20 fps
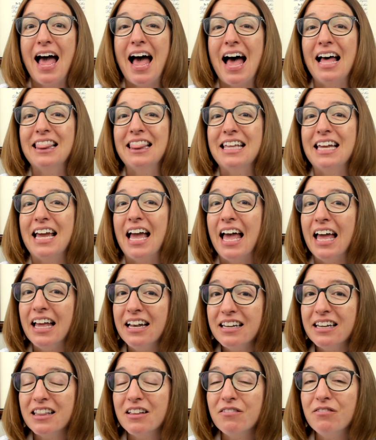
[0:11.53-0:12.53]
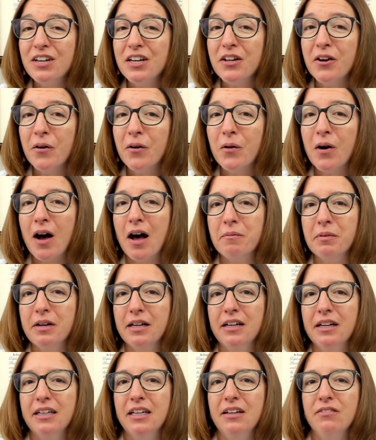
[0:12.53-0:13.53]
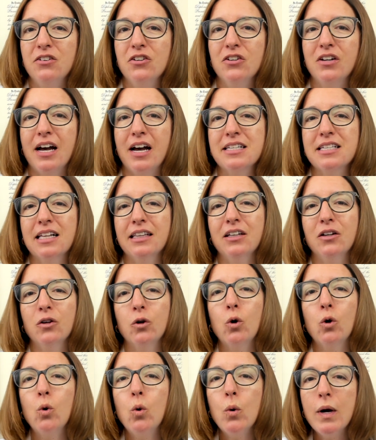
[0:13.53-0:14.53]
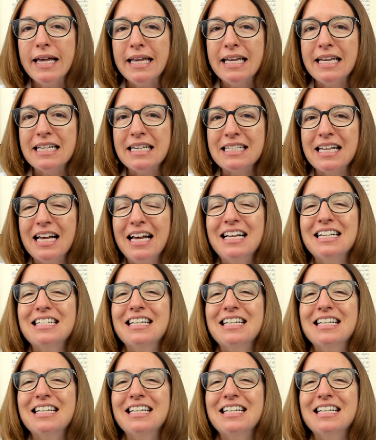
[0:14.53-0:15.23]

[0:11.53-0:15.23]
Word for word: At the end of the video, I'm going to give you guys a little quiz